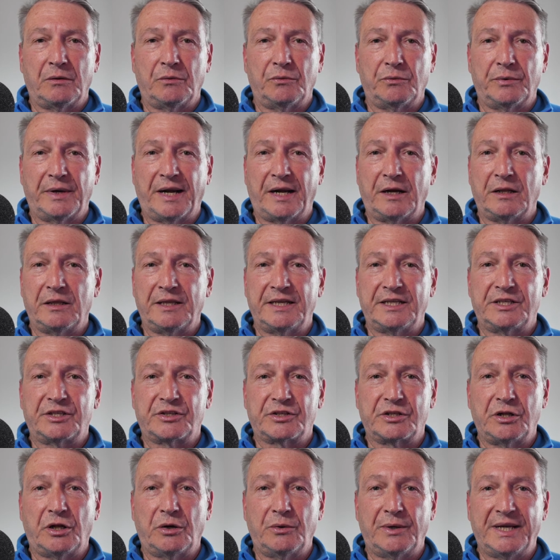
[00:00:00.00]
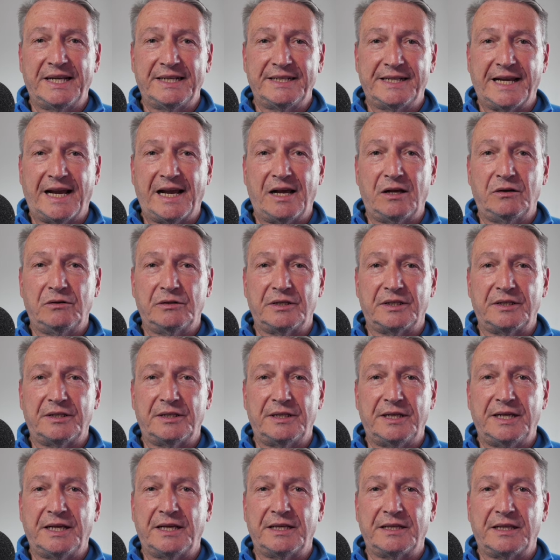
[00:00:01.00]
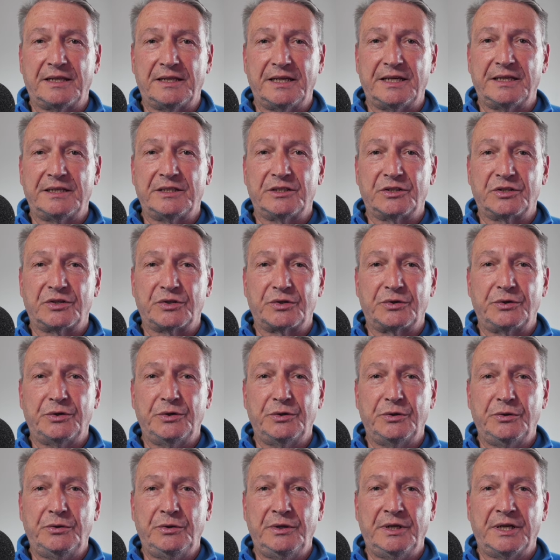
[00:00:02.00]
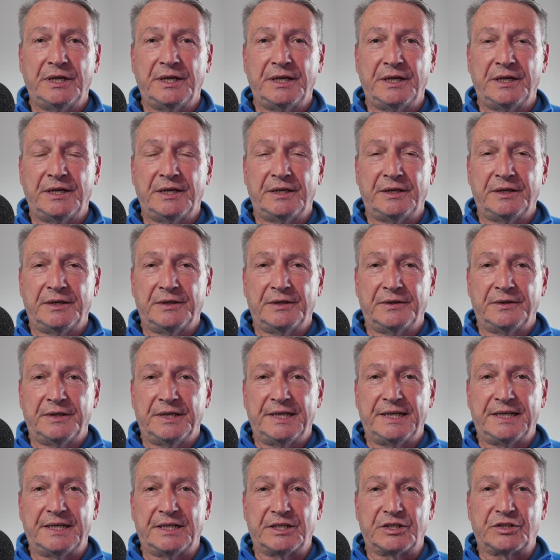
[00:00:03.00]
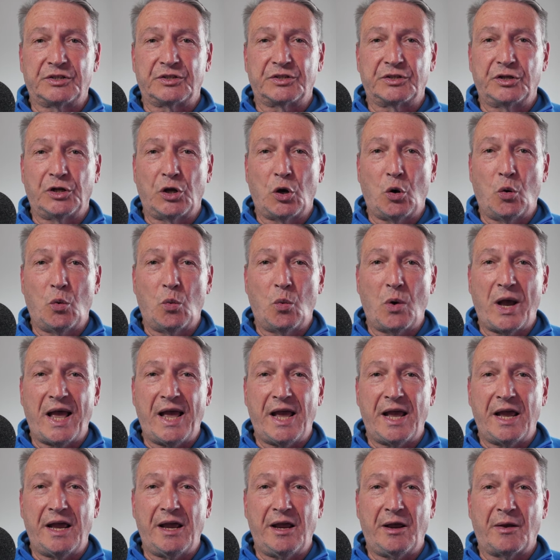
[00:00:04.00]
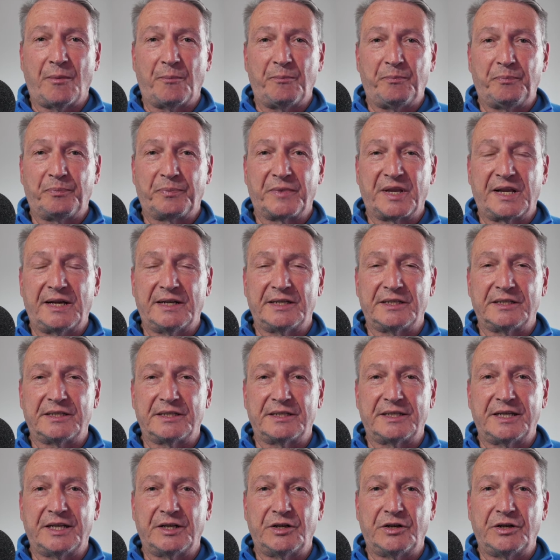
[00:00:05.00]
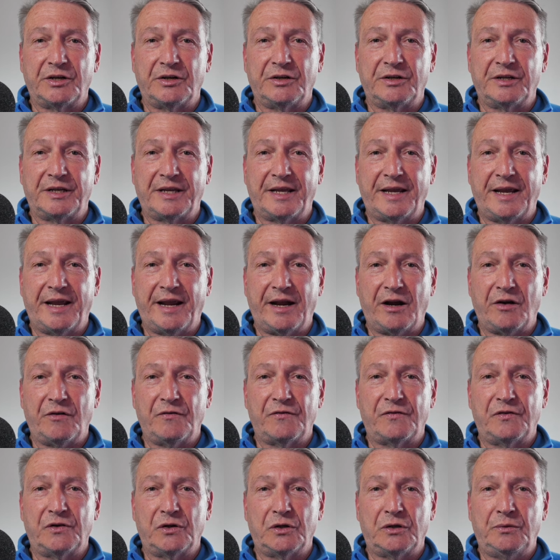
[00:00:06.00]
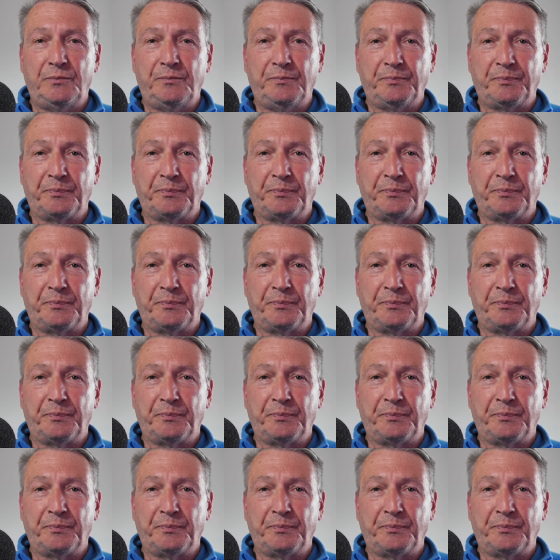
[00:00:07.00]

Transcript: rarely slowing down to think things through in a slow way, considered, careful,